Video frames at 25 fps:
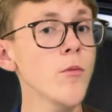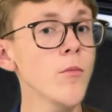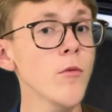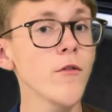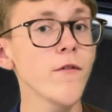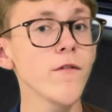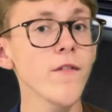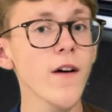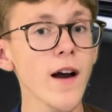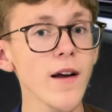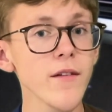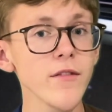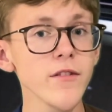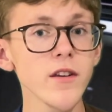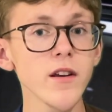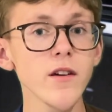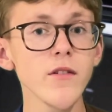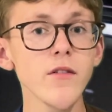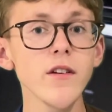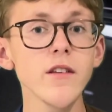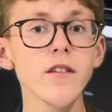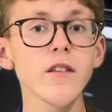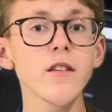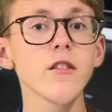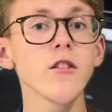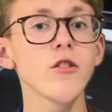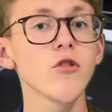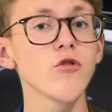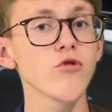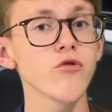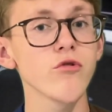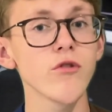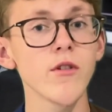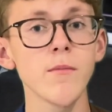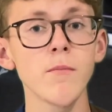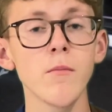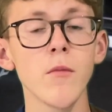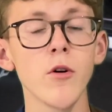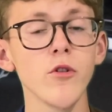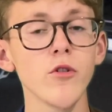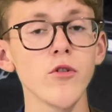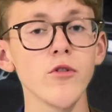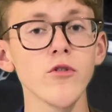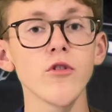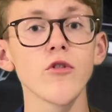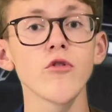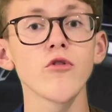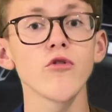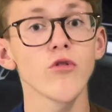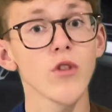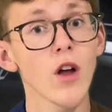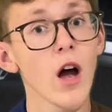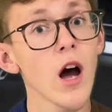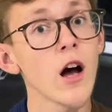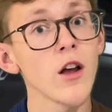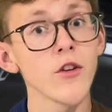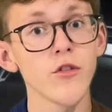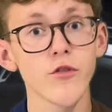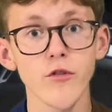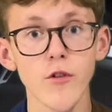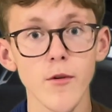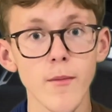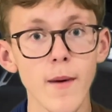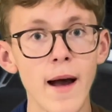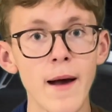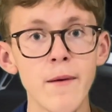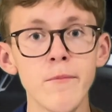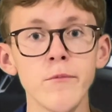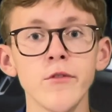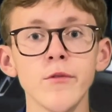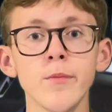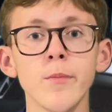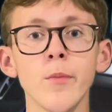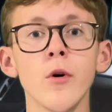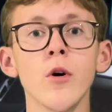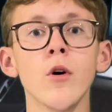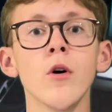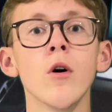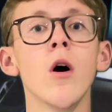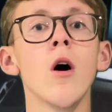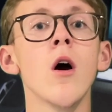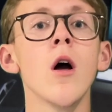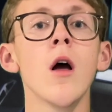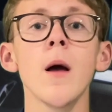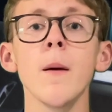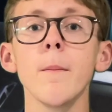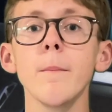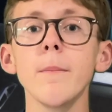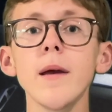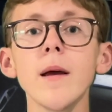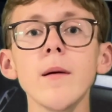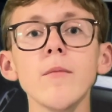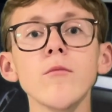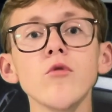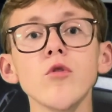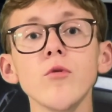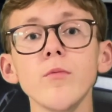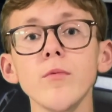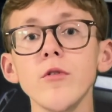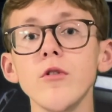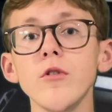5 Series, the trim models starts from M Sport. BMW